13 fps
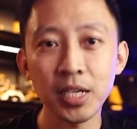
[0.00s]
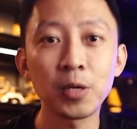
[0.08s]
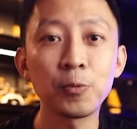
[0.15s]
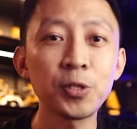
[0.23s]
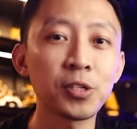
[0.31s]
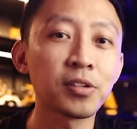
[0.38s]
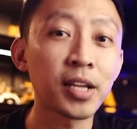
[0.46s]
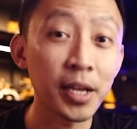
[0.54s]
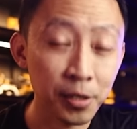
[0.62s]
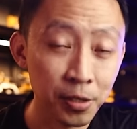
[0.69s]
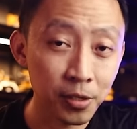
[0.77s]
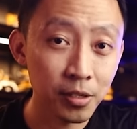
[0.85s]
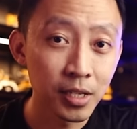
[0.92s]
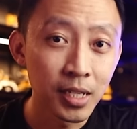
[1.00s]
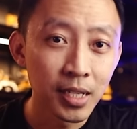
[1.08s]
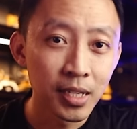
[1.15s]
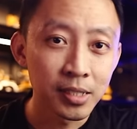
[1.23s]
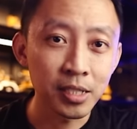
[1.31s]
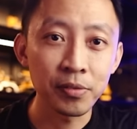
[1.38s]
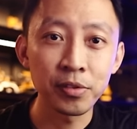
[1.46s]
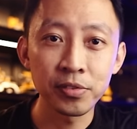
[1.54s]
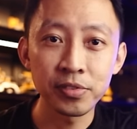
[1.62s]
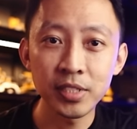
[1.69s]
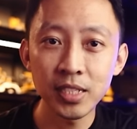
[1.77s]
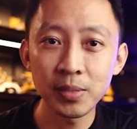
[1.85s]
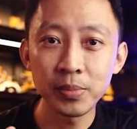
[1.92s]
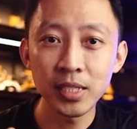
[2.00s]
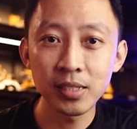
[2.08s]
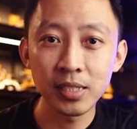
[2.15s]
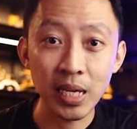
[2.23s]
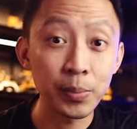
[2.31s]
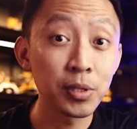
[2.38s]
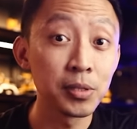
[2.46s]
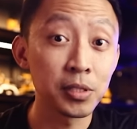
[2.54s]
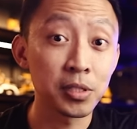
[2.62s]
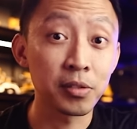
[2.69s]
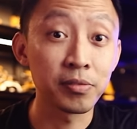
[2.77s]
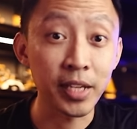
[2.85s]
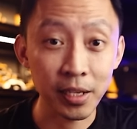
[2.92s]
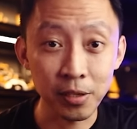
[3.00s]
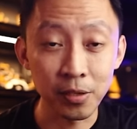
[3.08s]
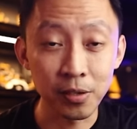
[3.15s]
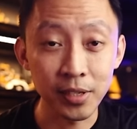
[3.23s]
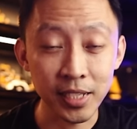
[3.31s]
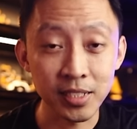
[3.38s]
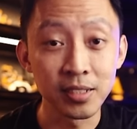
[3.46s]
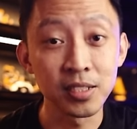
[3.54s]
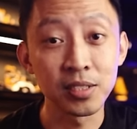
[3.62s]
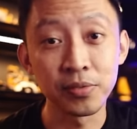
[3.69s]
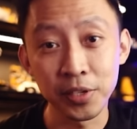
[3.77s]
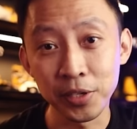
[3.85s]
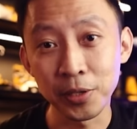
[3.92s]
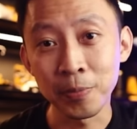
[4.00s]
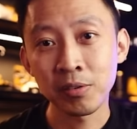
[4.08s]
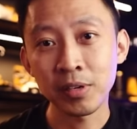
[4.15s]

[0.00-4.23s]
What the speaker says: Right, a word on nitecore. Now, you see me demo a lot of nitecore lights in this video.